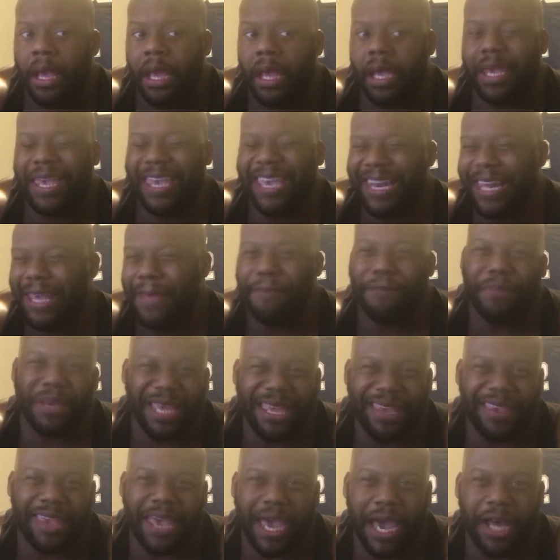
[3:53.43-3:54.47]
Can he
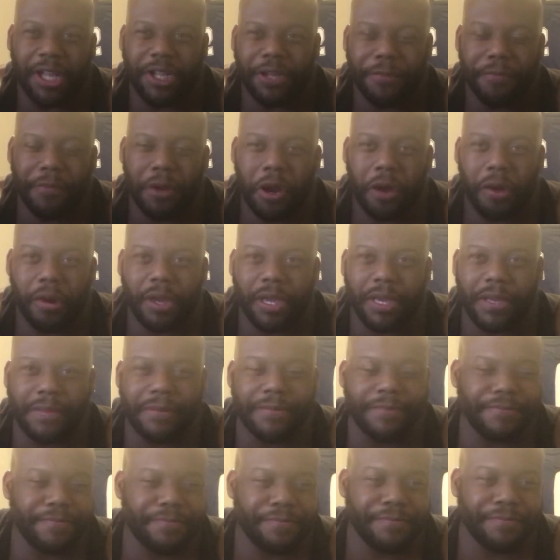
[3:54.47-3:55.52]
beat Kyler Murray?
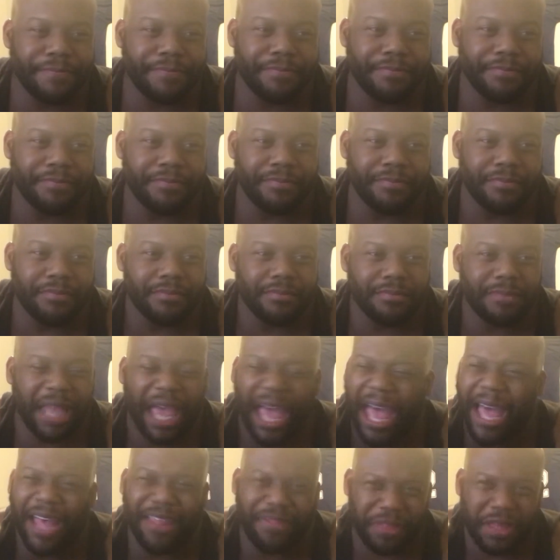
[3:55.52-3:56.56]

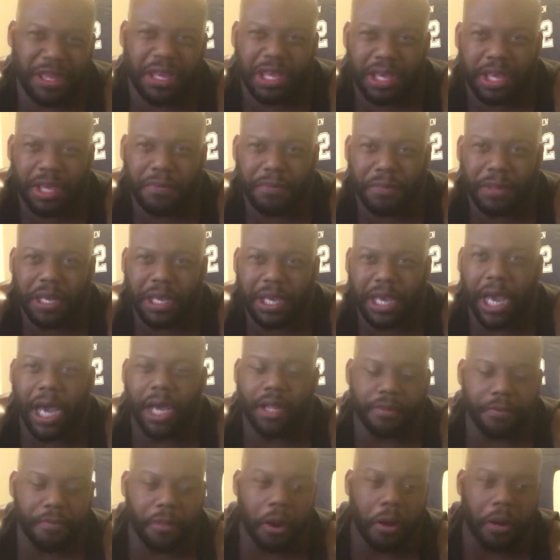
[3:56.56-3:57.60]
I think he can beat
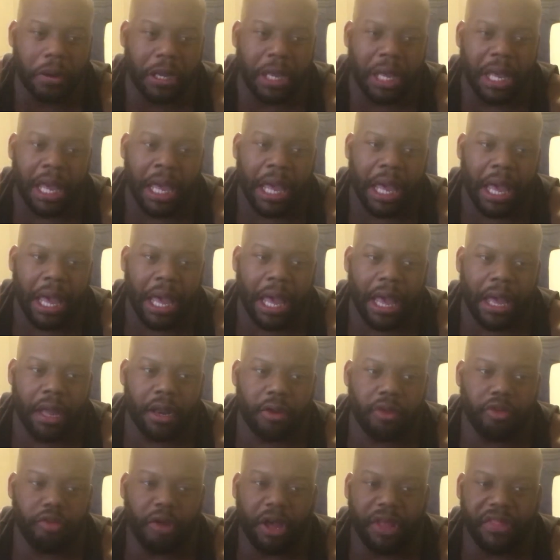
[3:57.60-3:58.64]
Kyler Murray.
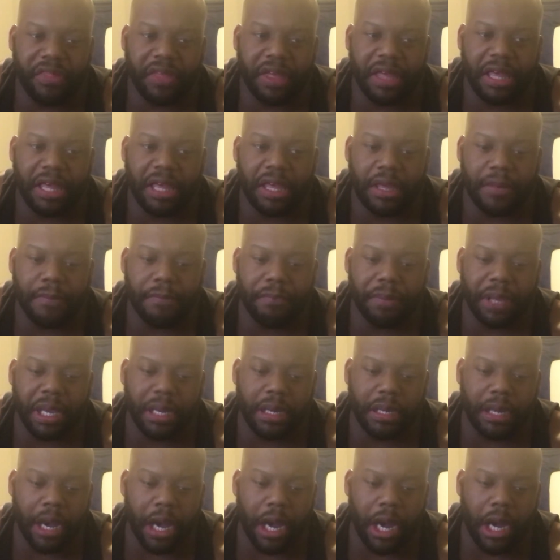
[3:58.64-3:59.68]
Do I think he can
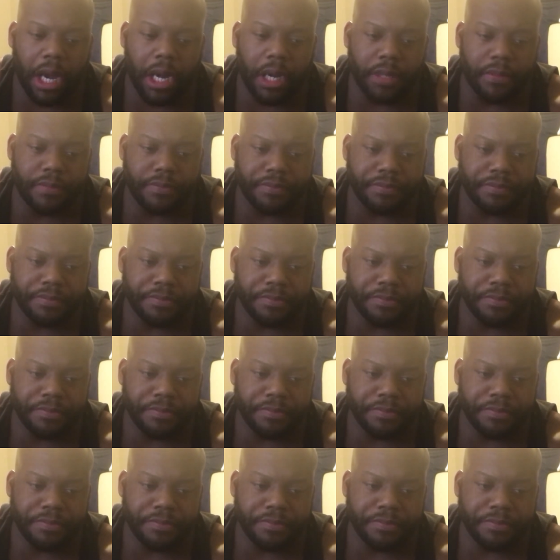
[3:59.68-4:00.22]
beat um,